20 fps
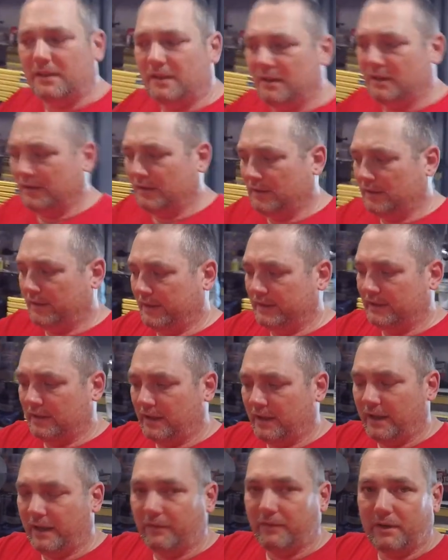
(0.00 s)
Uh, that's how
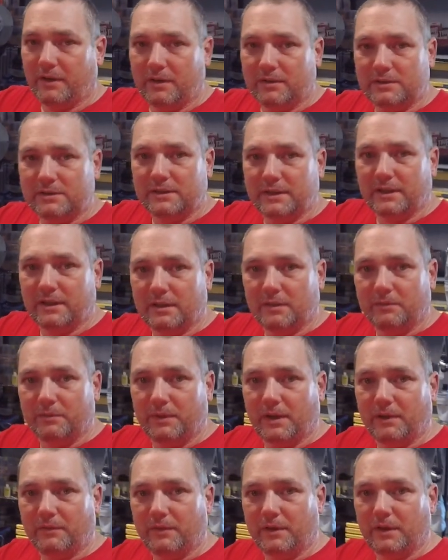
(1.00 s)
I have it all set up. If you
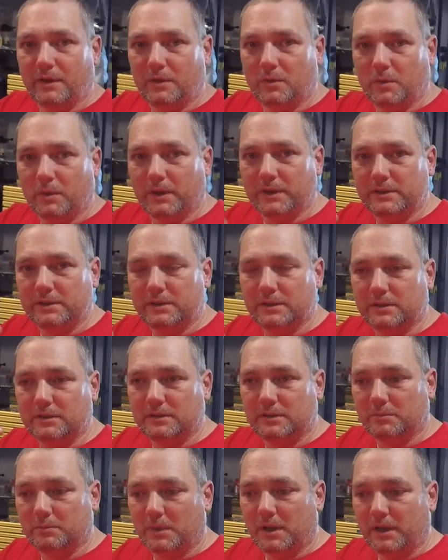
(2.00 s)
have any questions
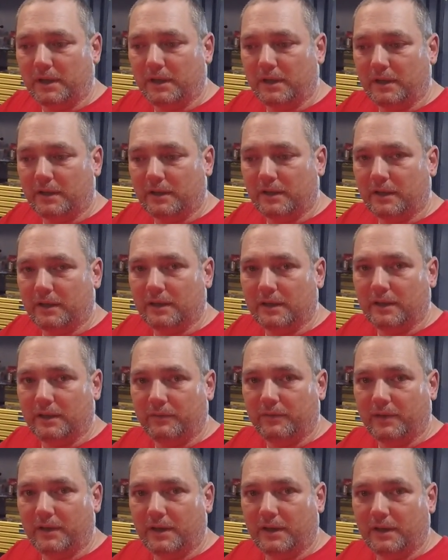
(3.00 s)
about anything, leave
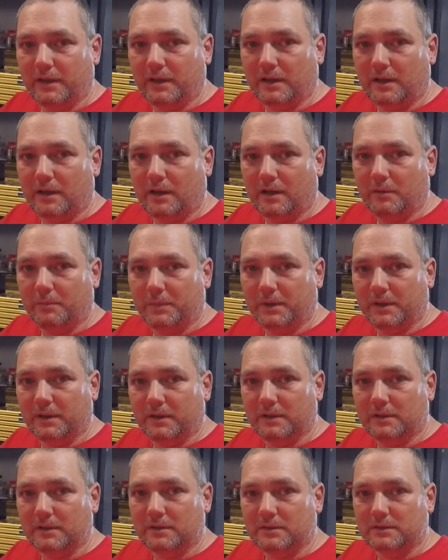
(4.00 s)
it down in the comment.
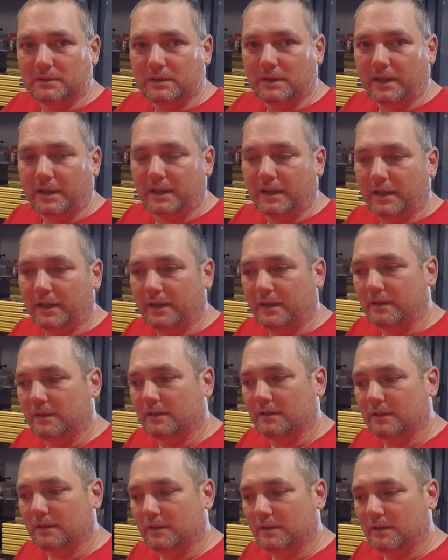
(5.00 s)
So like that.
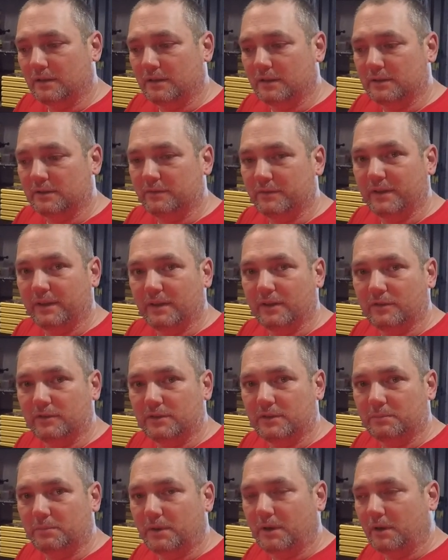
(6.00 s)
Uh, this video
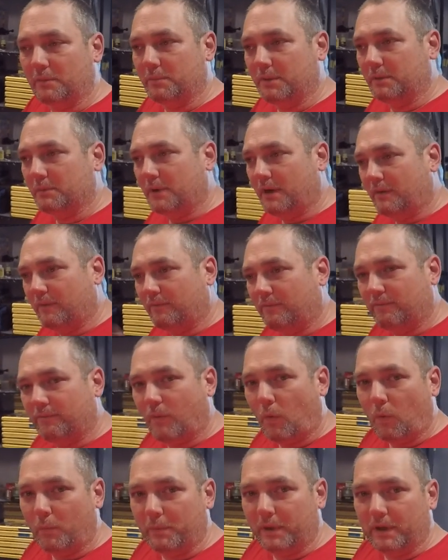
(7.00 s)
should probably be about
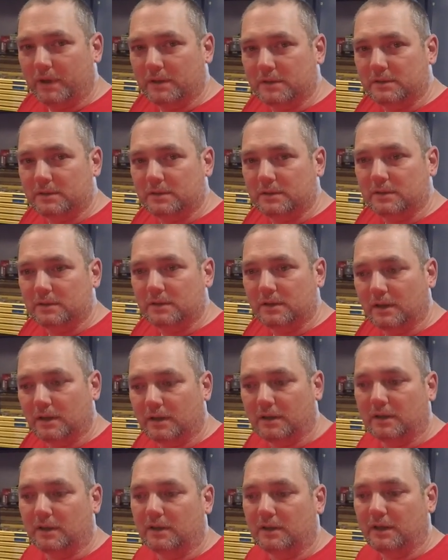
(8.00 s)
four minutes.
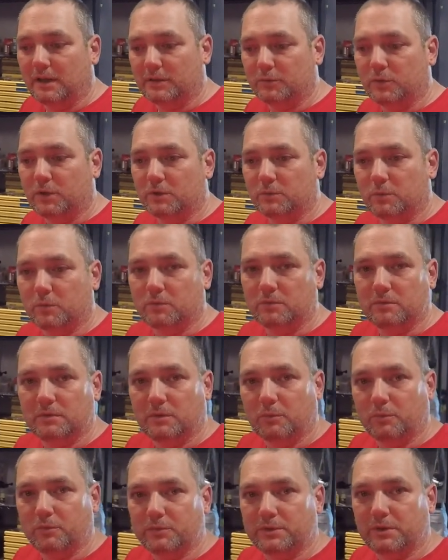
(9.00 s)
Uh, that's what I was wanting.
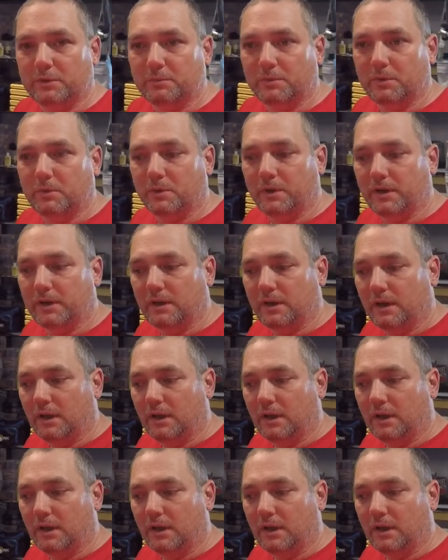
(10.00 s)
I want something quick.